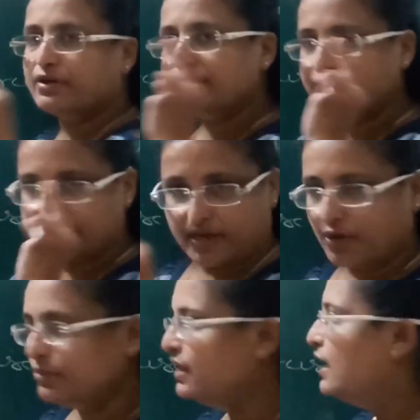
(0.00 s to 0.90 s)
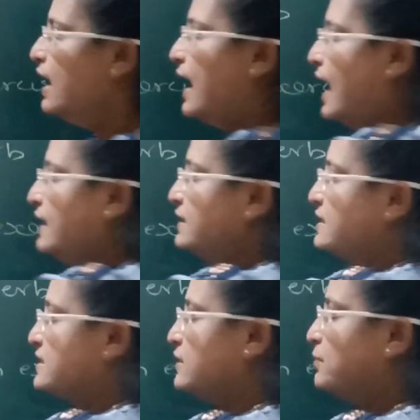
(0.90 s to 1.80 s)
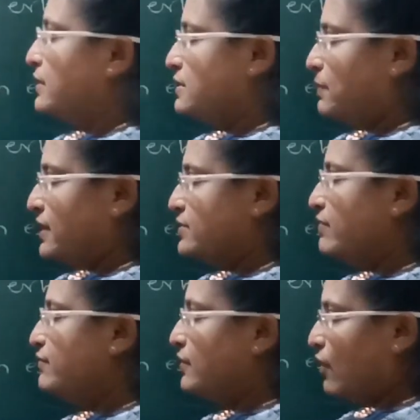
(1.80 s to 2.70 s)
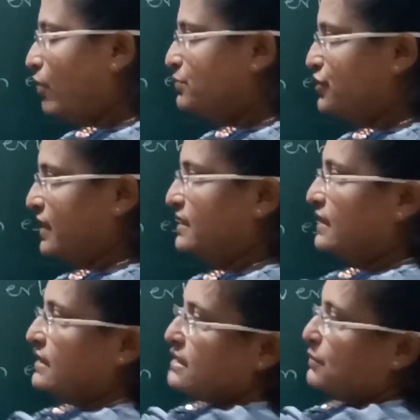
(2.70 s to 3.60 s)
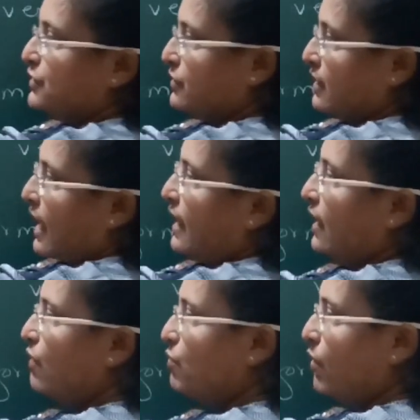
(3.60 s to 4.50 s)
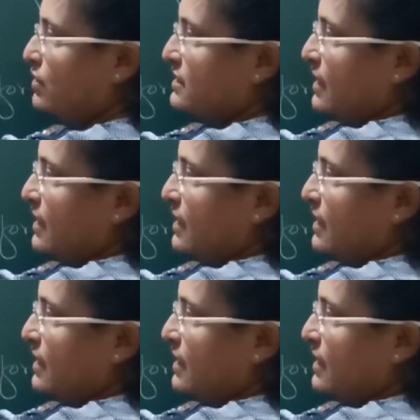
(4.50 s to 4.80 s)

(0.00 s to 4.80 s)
of noun, and it is in the place of object in this particular. I love what?